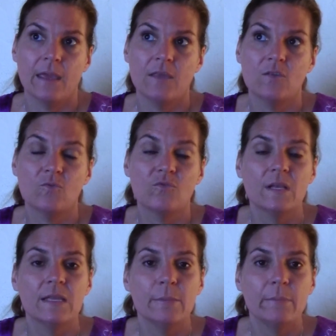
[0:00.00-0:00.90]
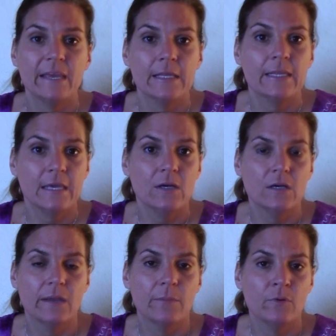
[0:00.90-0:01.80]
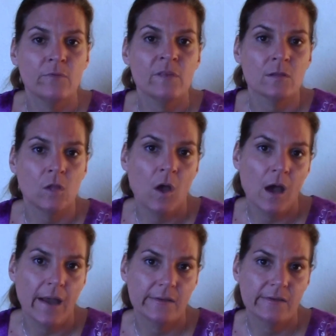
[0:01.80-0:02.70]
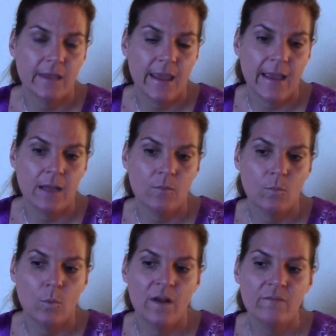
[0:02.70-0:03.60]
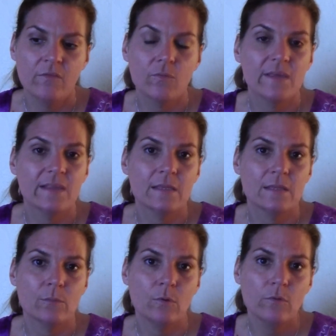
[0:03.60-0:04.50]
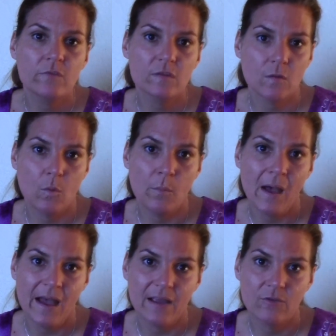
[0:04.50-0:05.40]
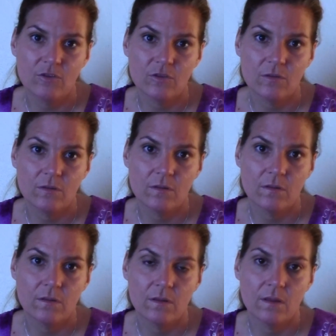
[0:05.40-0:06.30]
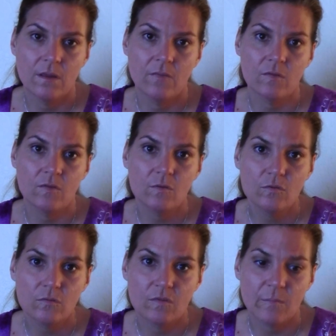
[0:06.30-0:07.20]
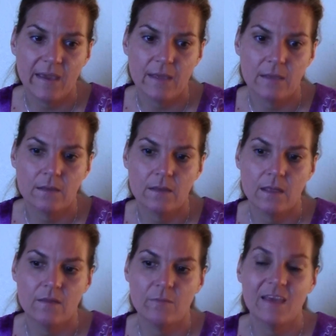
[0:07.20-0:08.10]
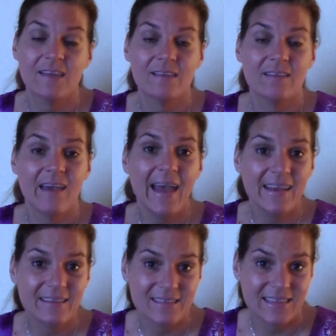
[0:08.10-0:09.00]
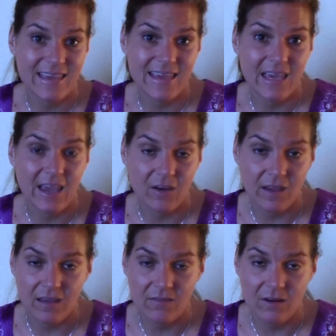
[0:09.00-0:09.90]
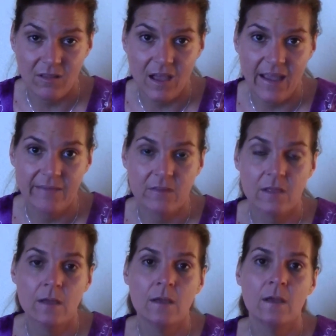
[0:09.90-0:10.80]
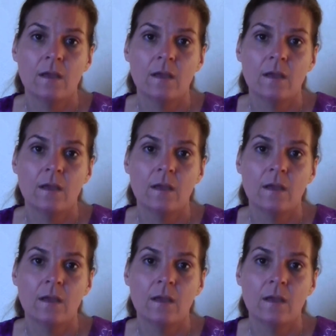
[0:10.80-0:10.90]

is a really big deal. It moves a lot. And one of the reasons it moves so much in the social space is because that is the area of our lives